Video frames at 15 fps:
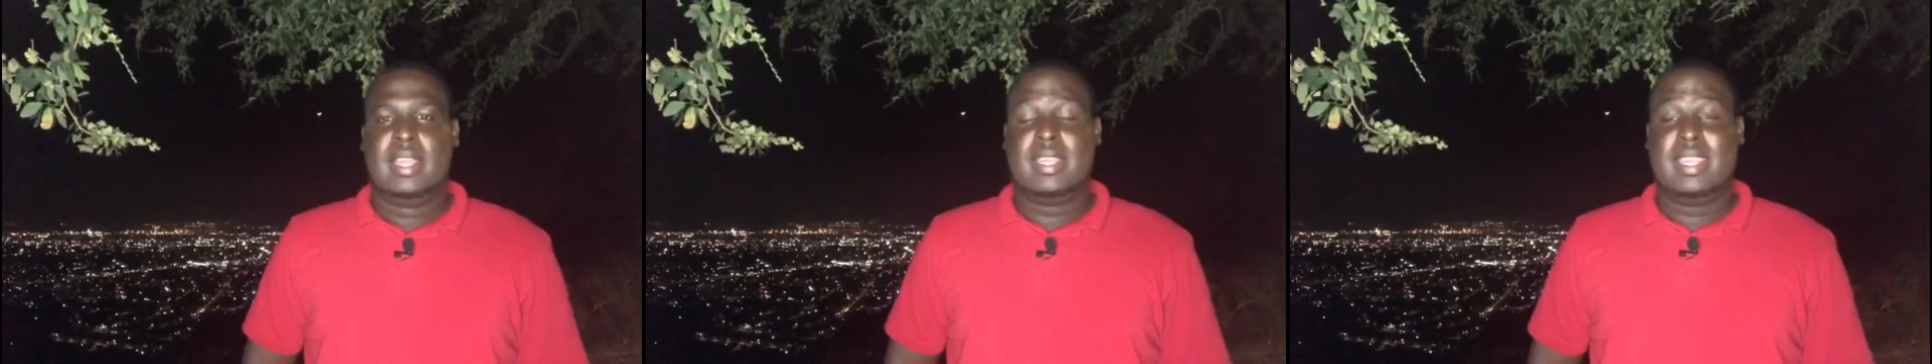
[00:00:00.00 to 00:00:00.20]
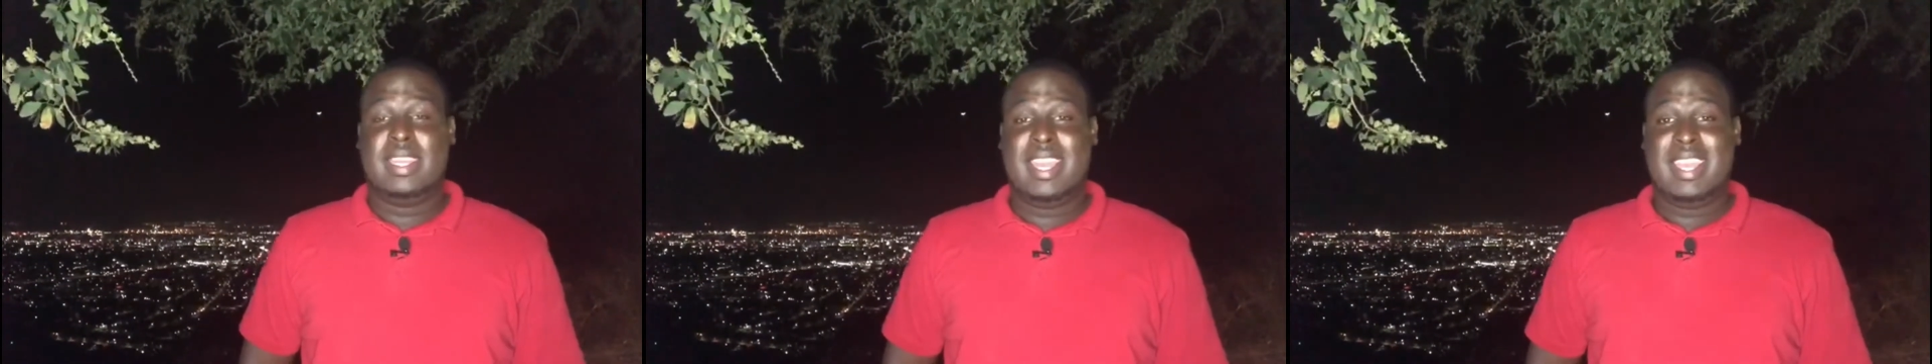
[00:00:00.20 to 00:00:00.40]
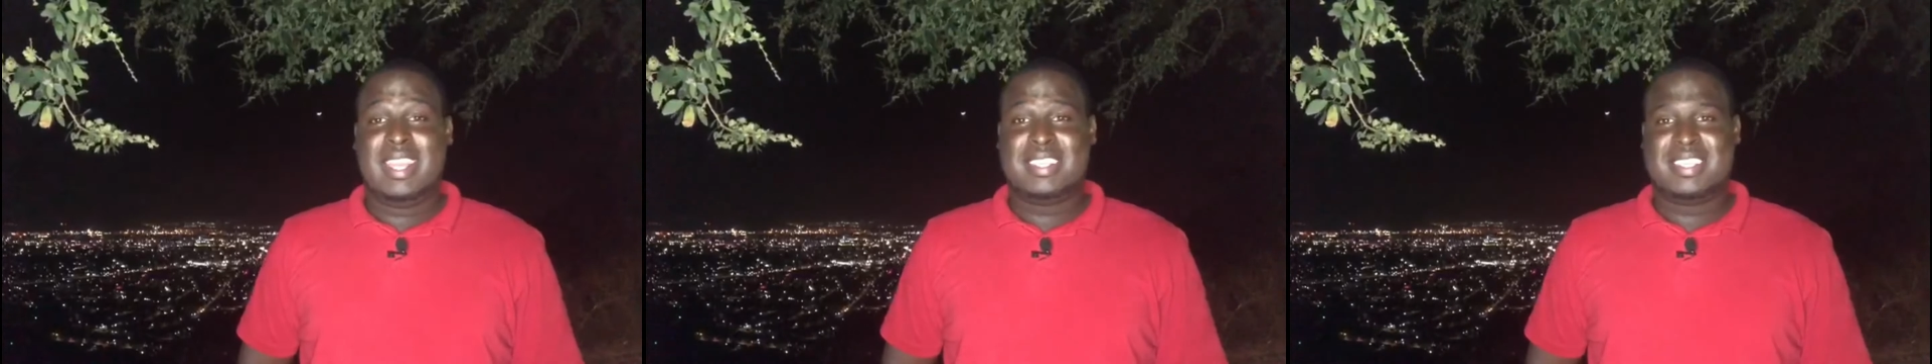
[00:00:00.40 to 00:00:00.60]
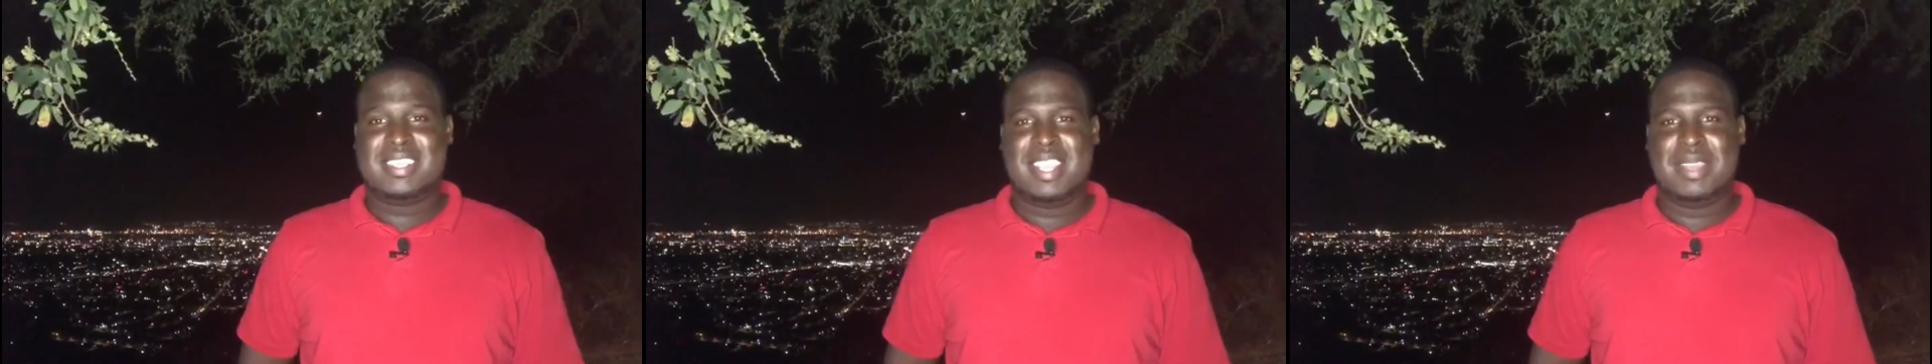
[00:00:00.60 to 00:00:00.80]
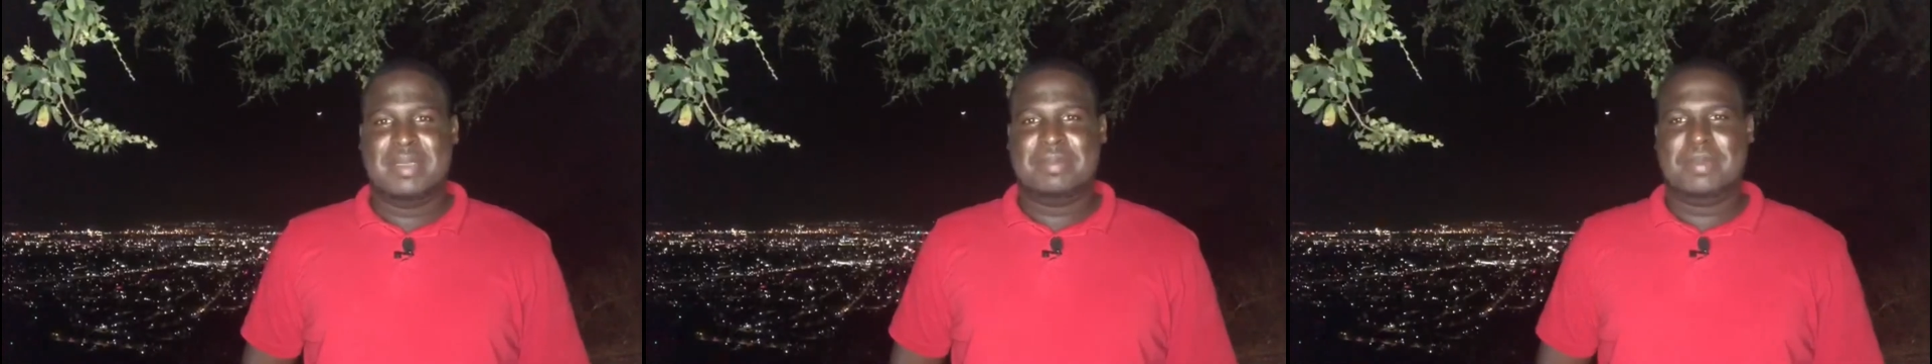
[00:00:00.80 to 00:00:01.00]
The next
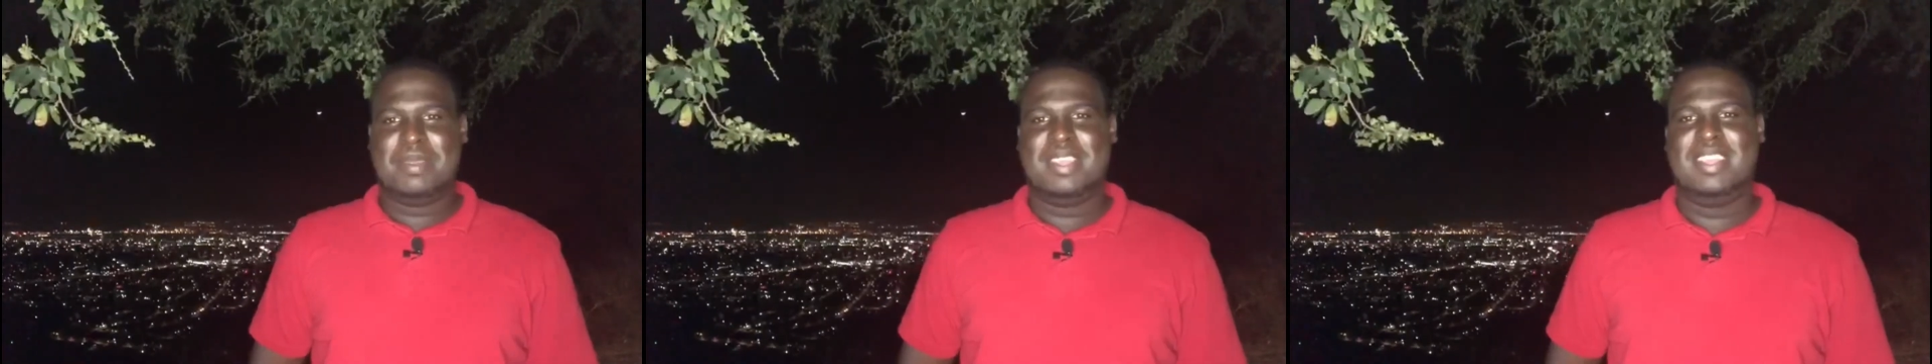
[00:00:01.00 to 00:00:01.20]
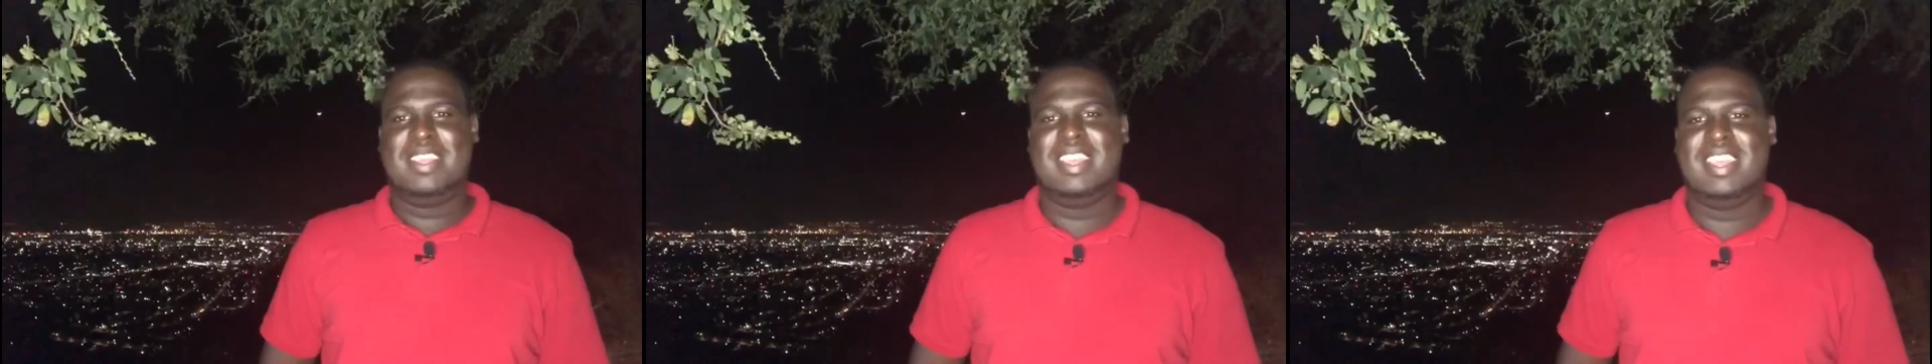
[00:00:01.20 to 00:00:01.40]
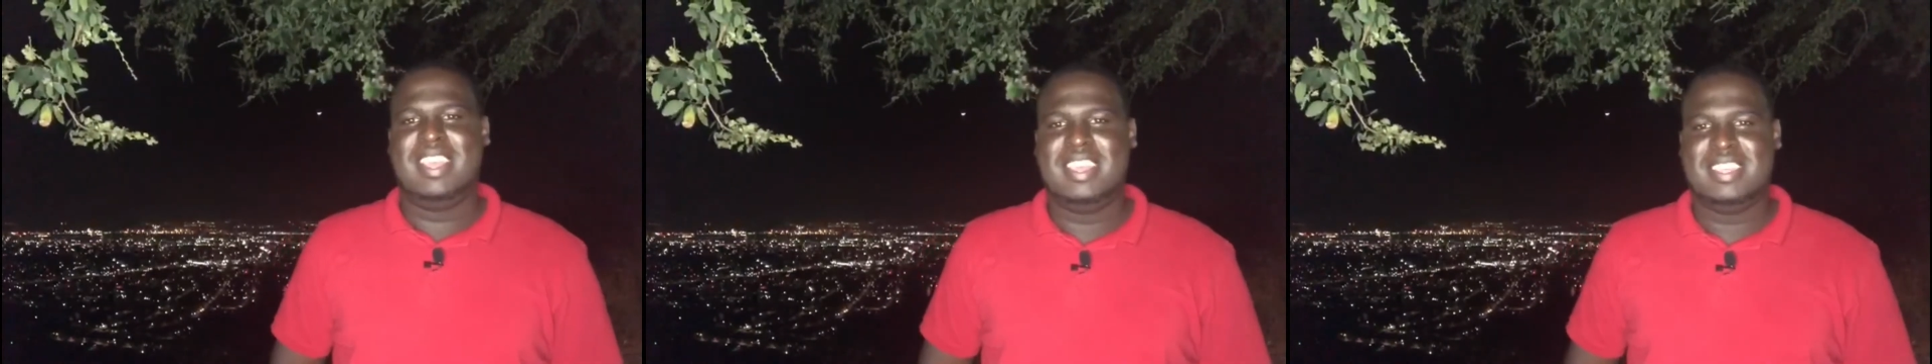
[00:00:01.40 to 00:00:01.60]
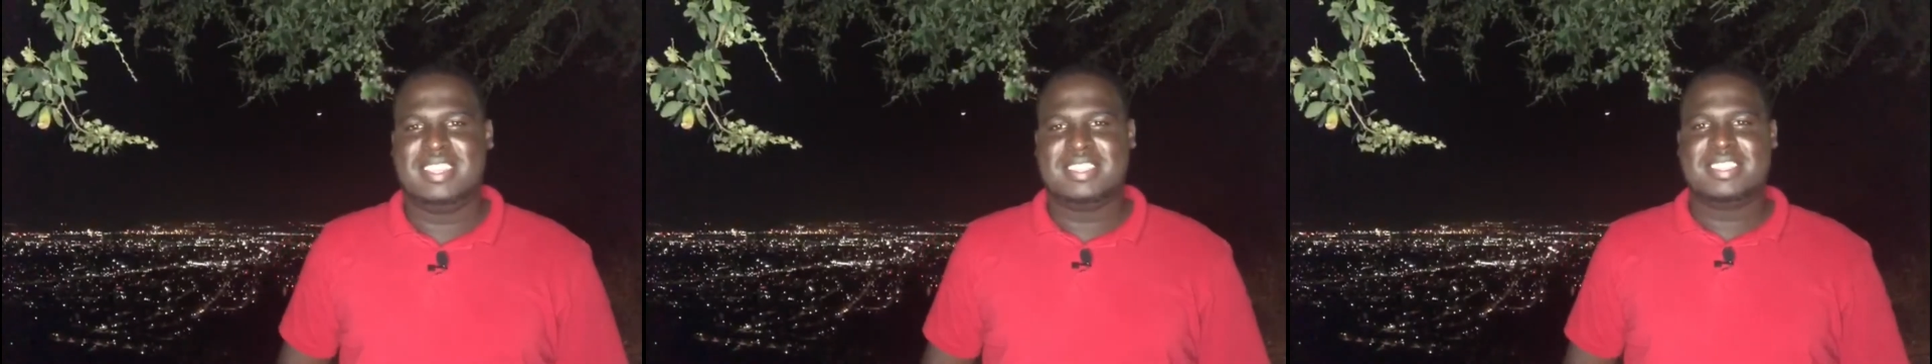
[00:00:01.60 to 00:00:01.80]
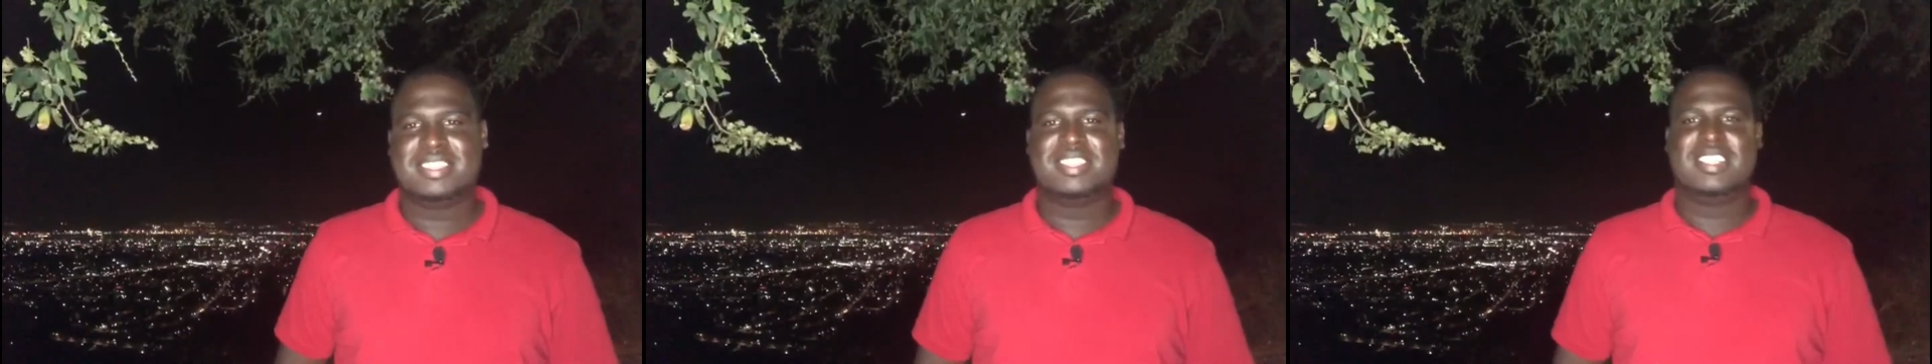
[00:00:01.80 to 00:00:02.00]
step
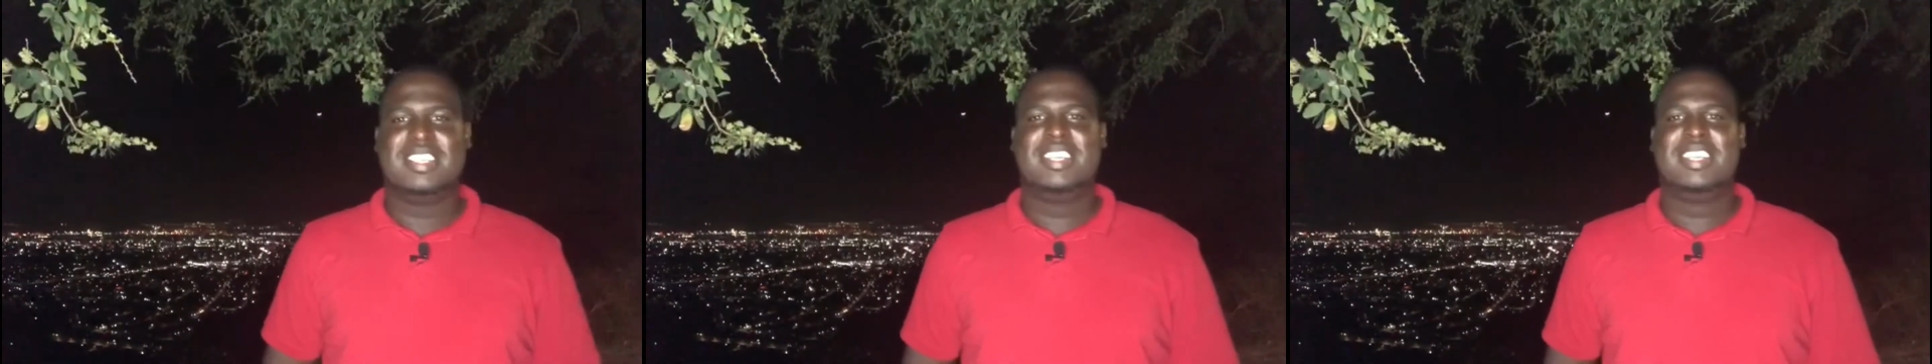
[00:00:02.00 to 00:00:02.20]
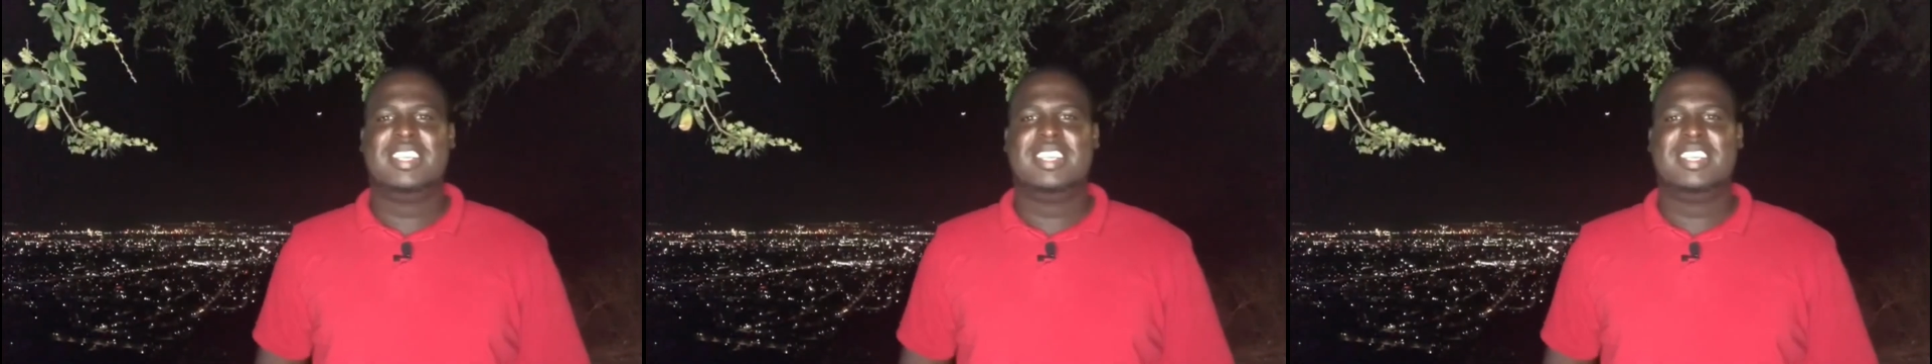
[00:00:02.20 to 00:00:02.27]
is